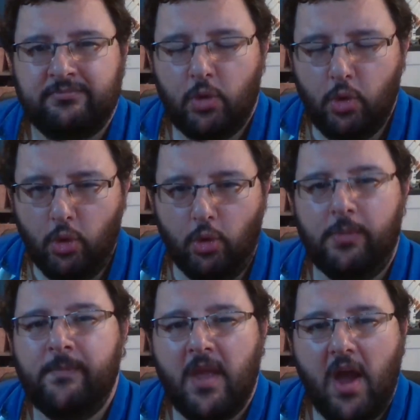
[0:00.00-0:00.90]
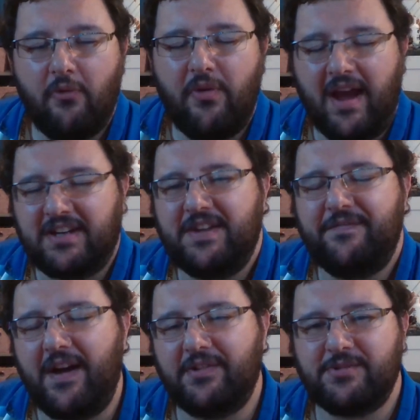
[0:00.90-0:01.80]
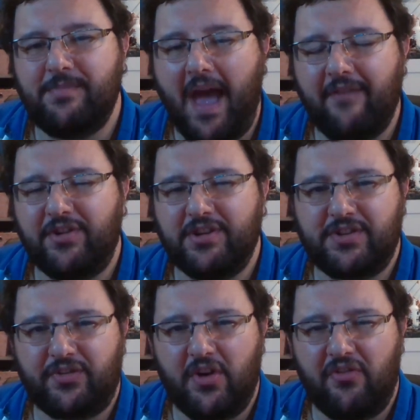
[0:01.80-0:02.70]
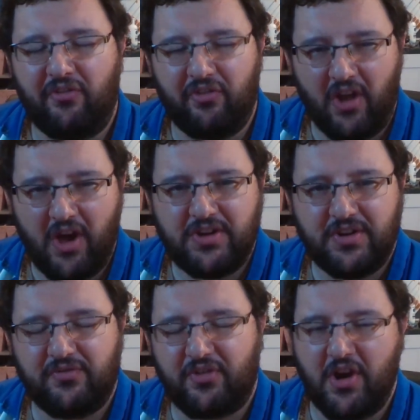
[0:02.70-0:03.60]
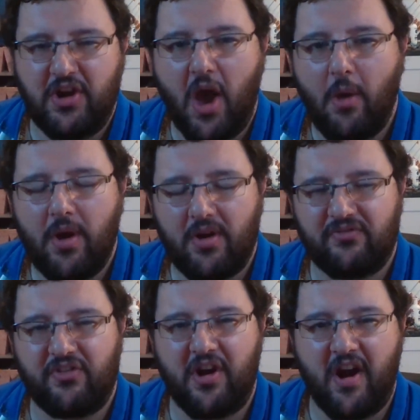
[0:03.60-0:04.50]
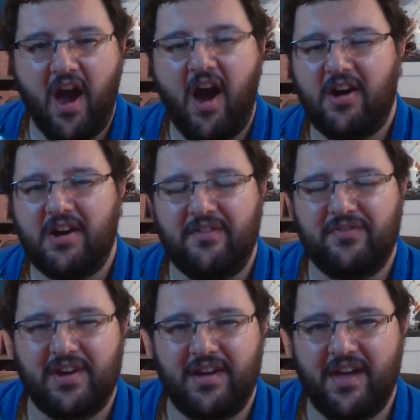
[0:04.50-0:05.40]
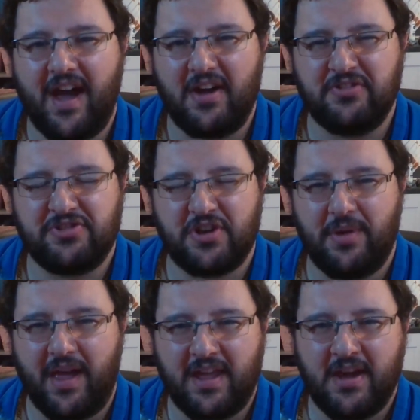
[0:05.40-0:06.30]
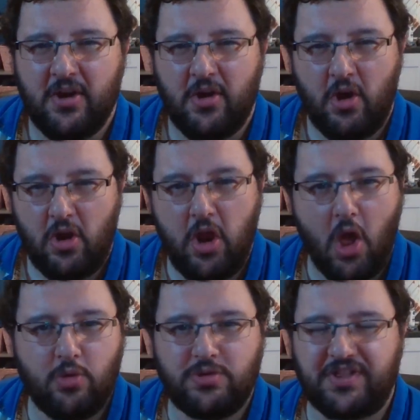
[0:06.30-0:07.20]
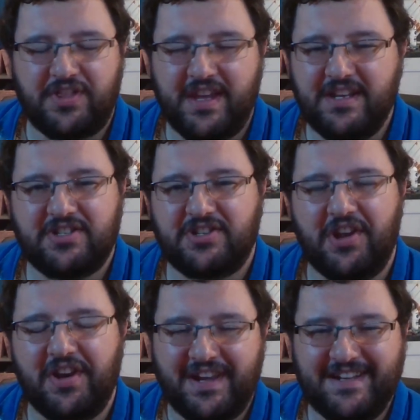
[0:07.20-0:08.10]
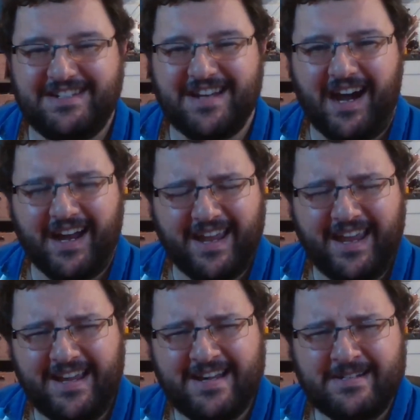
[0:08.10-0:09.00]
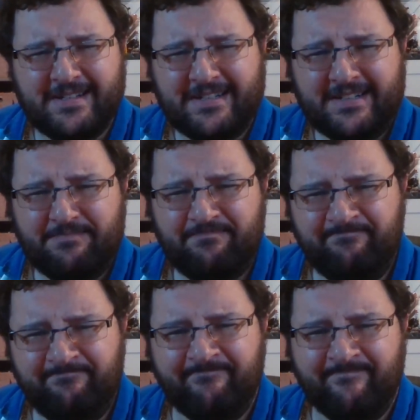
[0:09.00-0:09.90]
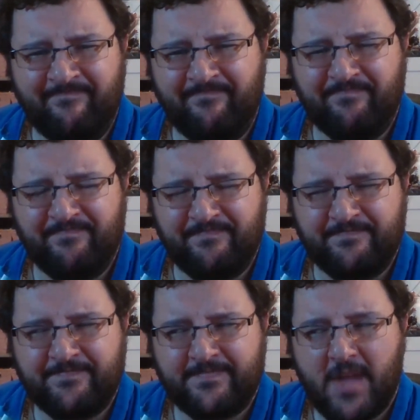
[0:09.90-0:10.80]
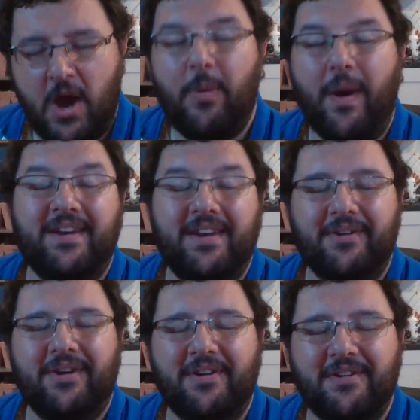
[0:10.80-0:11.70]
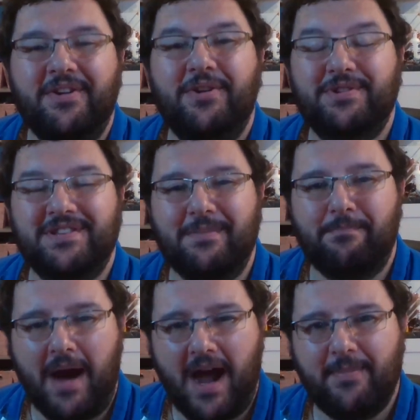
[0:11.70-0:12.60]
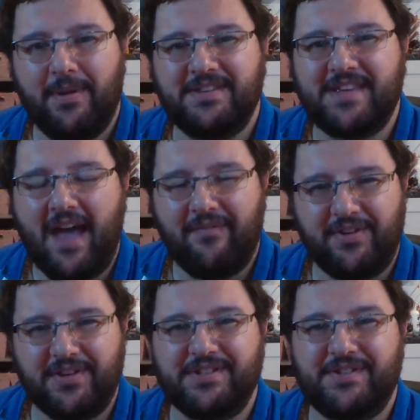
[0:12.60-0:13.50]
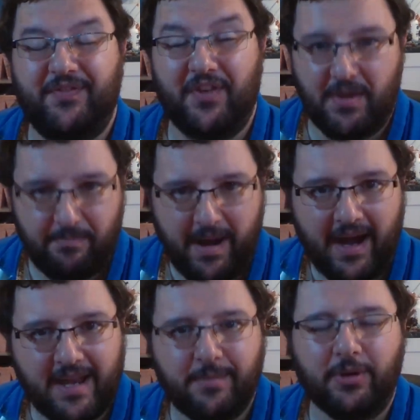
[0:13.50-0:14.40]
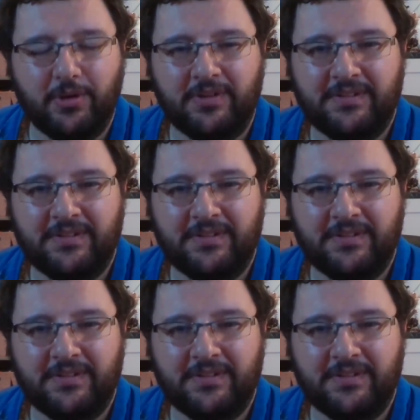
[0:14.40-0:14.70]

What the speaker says: Ooh, have we actually found some evidence for a flood and for a Noah and for an ark and everything like that, and show like loads of things suddenly dying? Oh wait, no. You're using the Bible as evidence for the Bible.